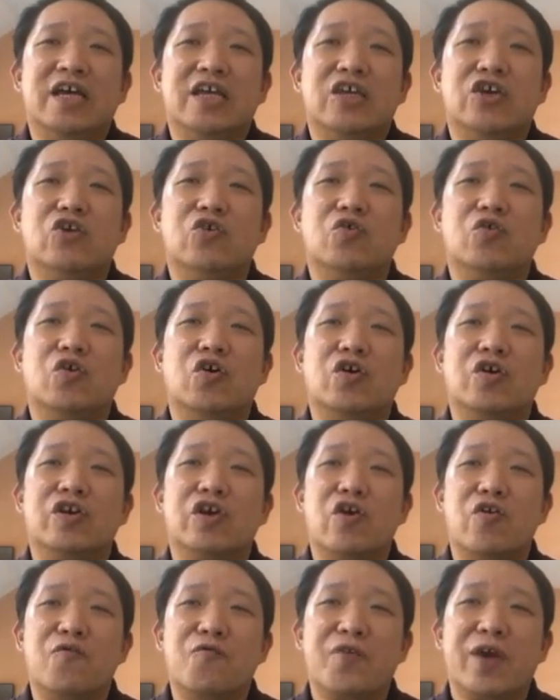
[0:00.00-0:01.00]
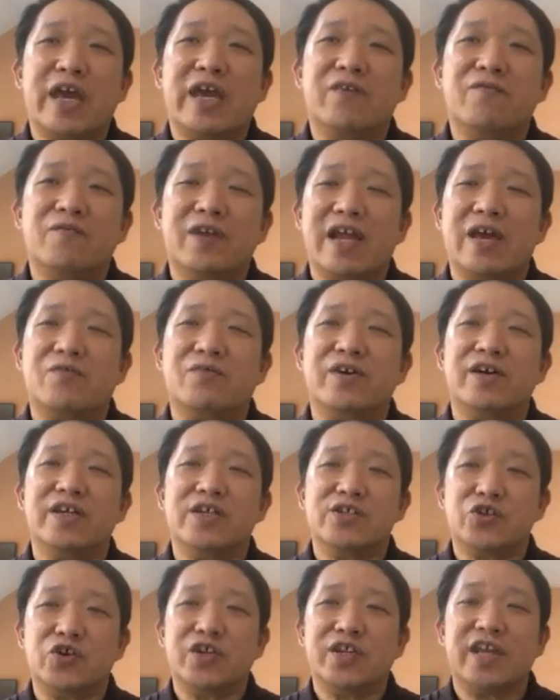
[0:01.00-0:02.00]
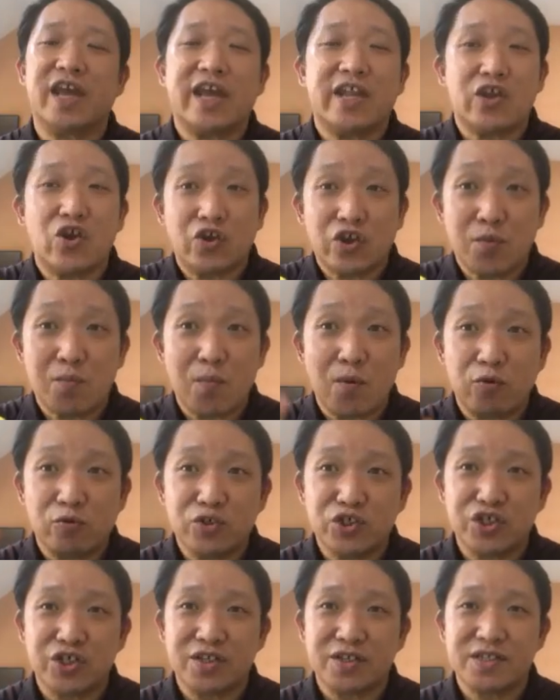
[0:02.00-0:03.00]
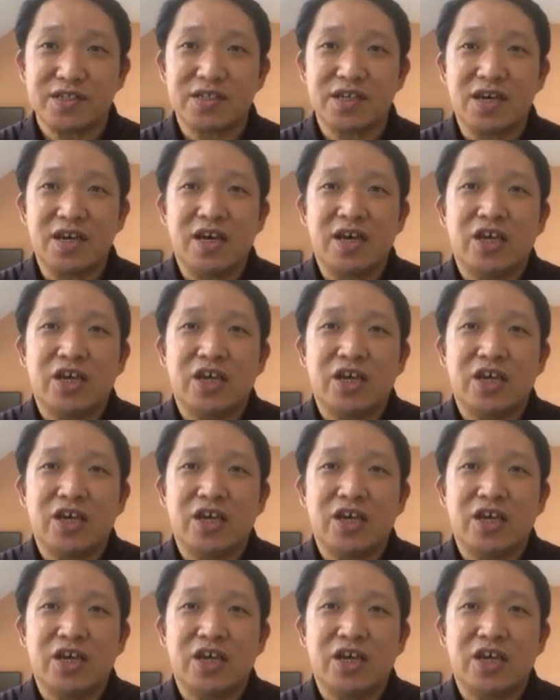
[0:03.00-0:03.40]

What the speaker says: Your faith level is only at your emotions.